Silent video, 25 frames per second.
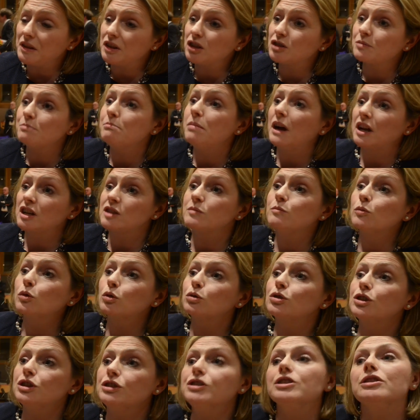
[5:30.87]
but there's much
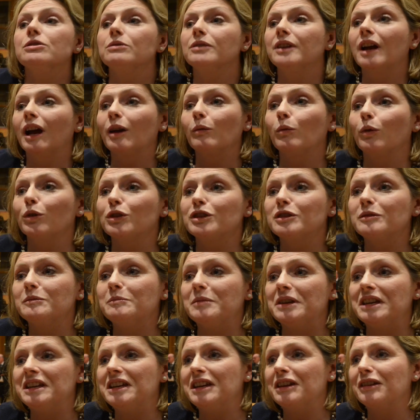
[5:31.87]
more to do, and I want
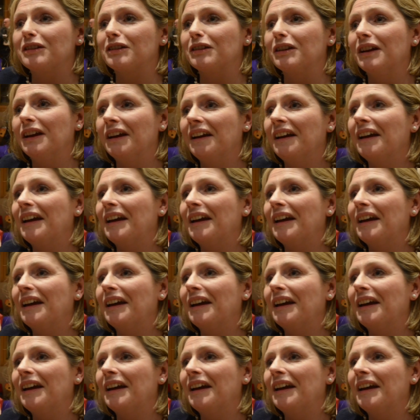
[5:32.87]
to be here